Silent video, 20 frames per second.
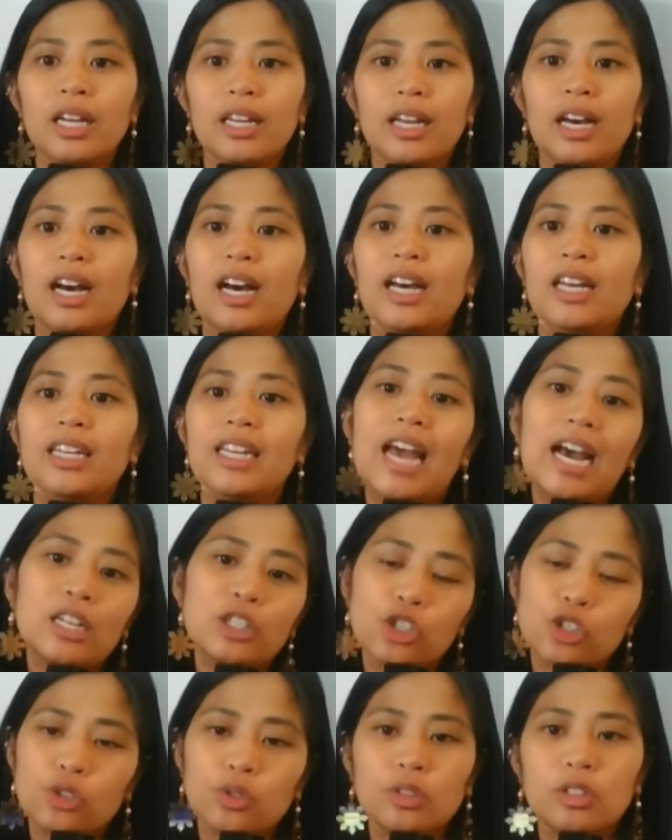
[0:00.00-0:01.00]

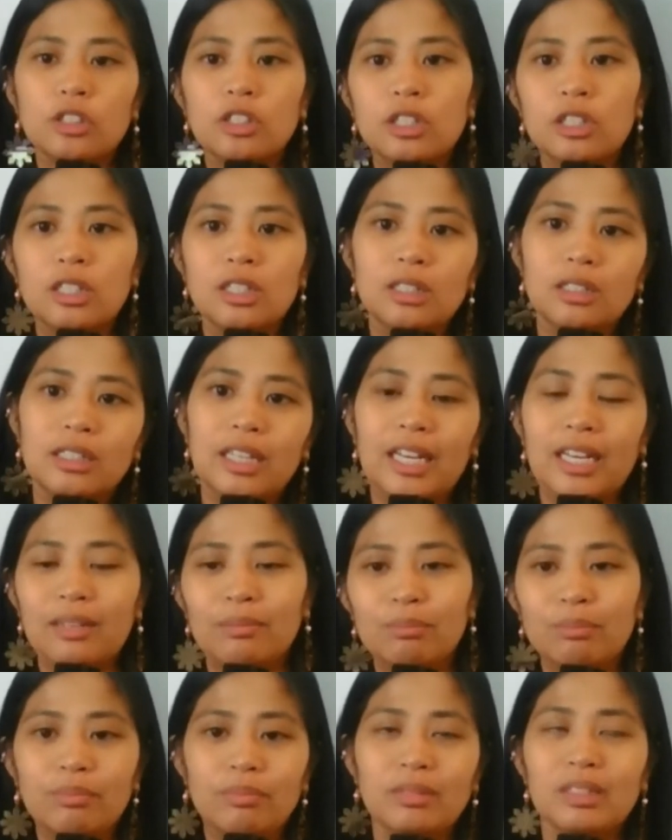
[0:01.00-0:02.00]
natural, like
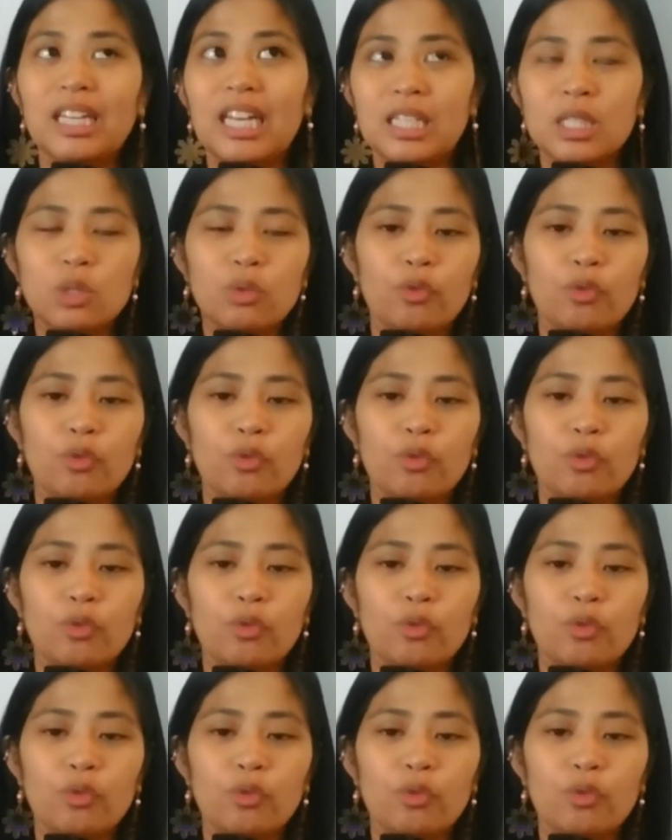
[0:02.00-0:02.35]
less